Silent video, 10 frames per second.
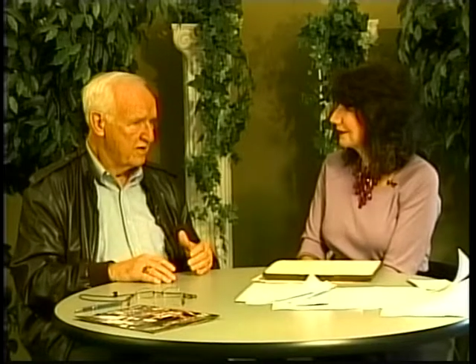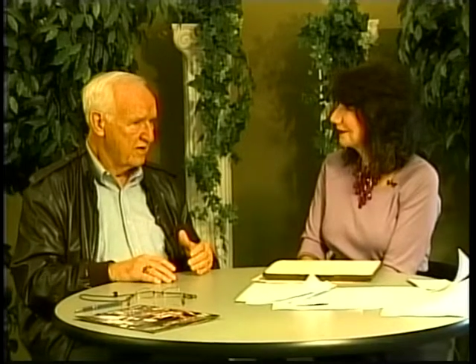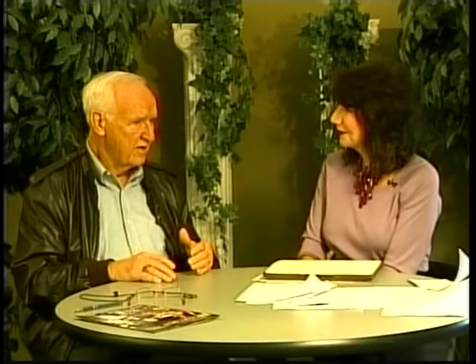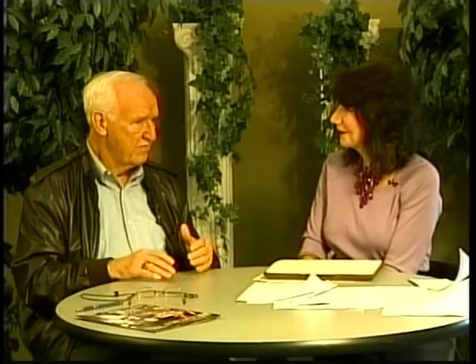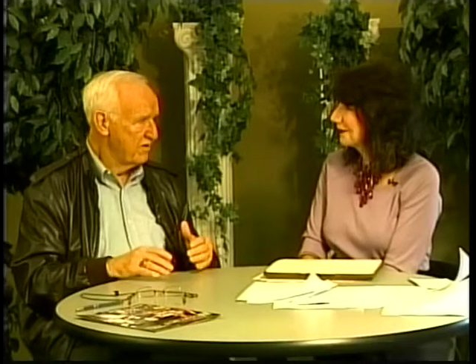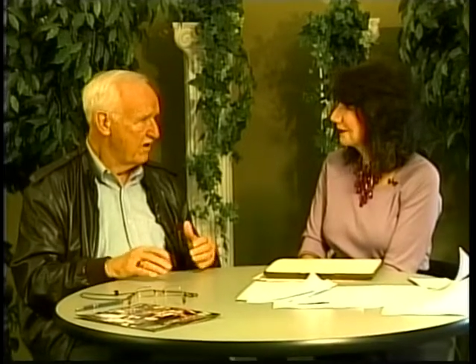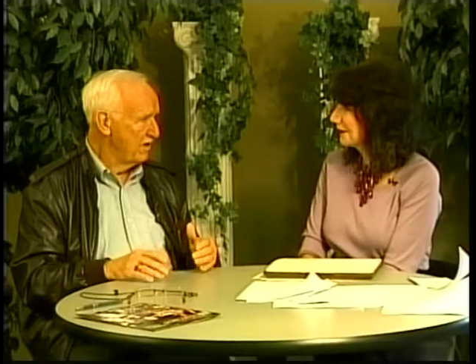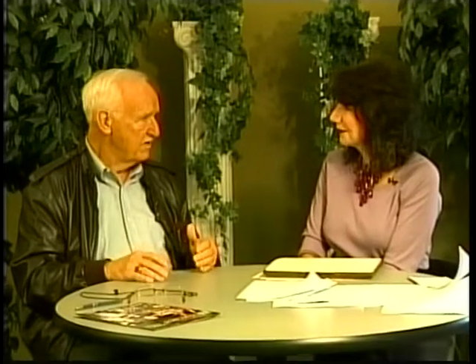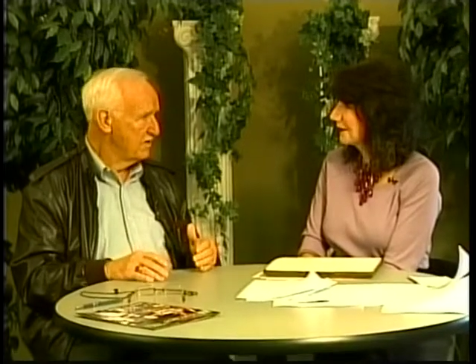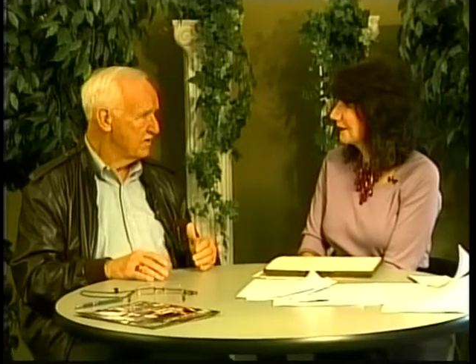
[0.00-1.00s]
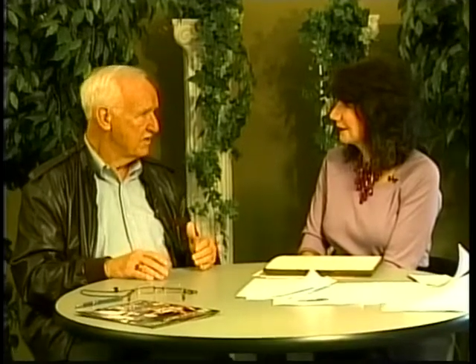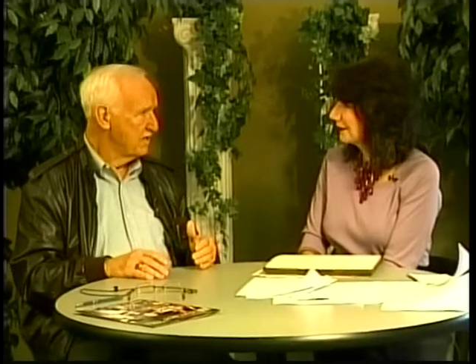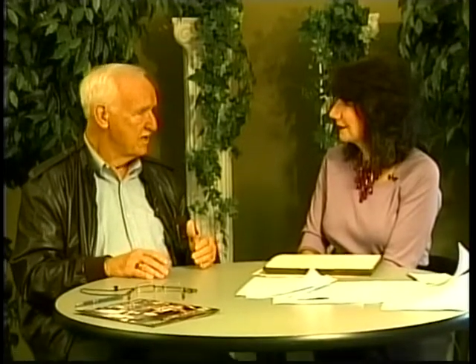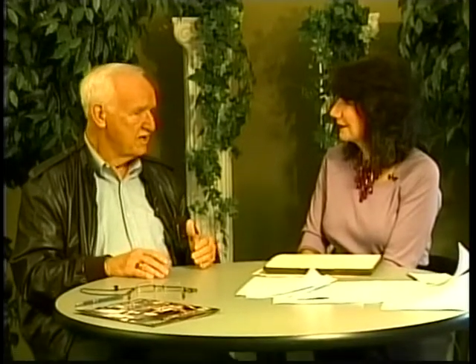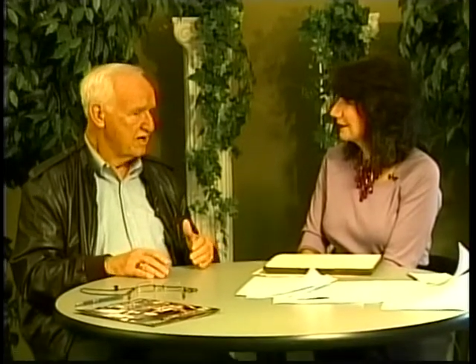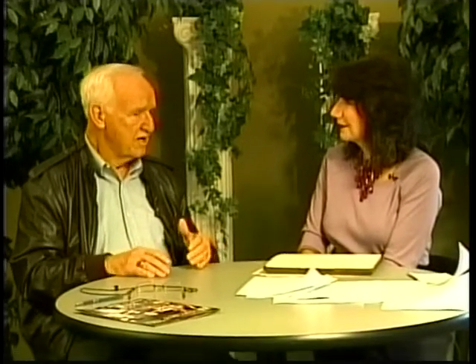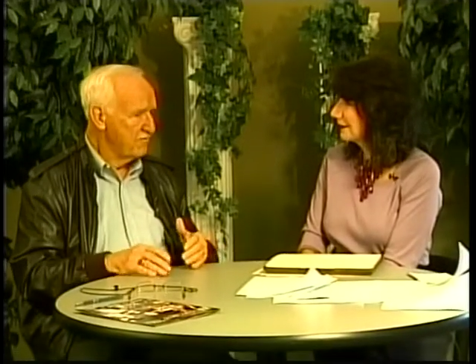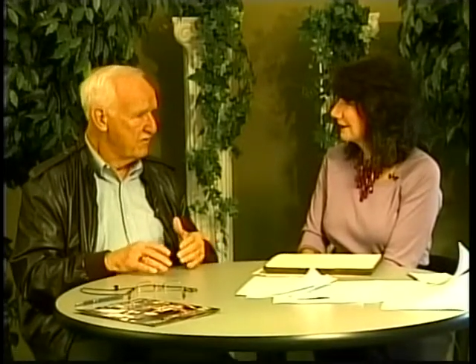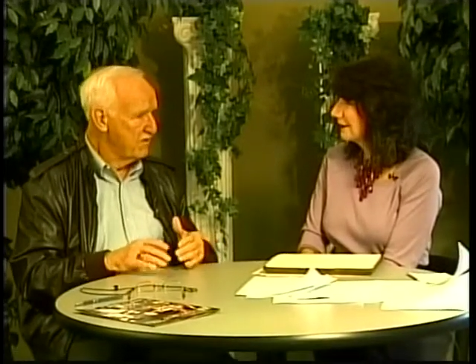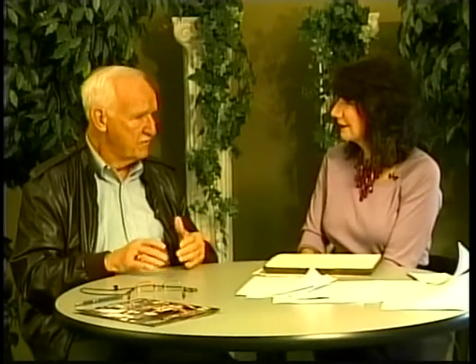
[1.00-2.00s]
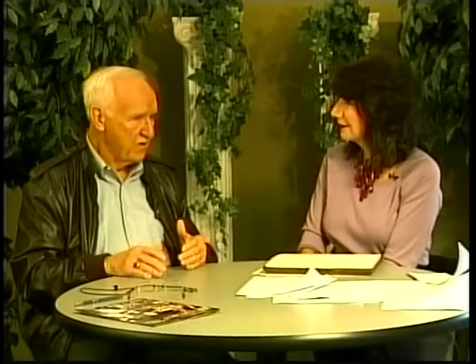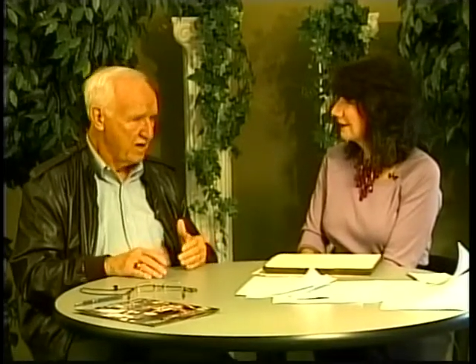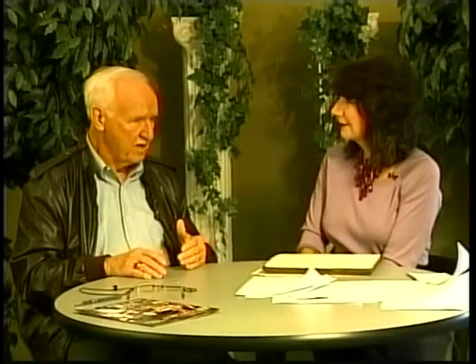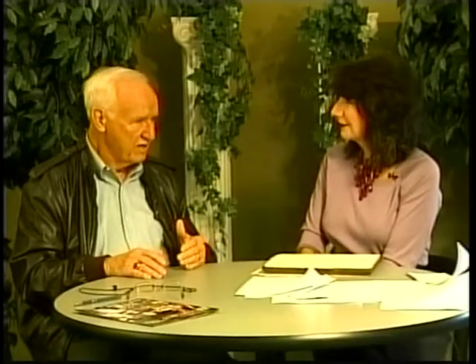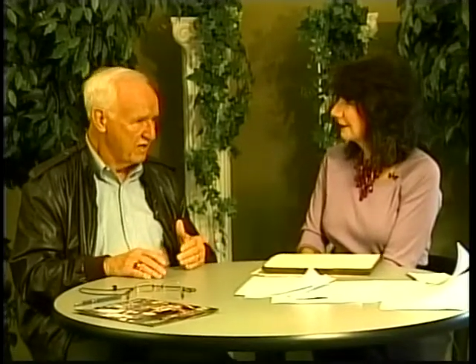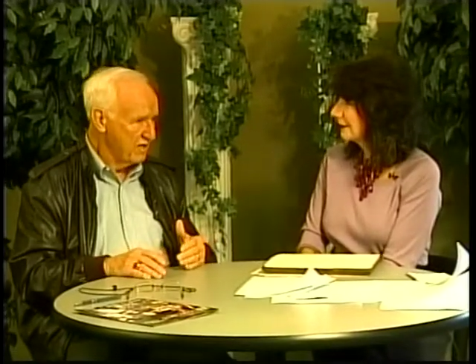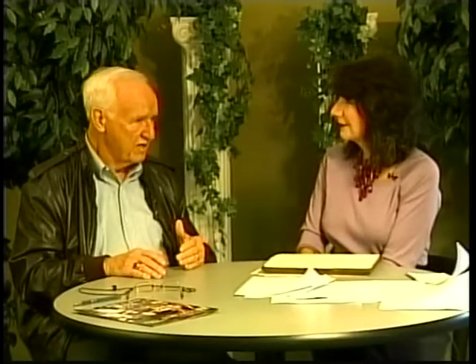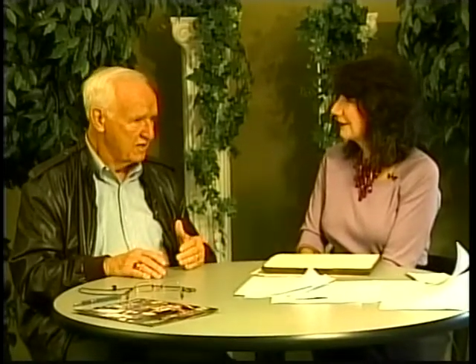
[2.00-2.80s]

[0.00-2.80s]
had every honor you could get, and I'm very proud of that.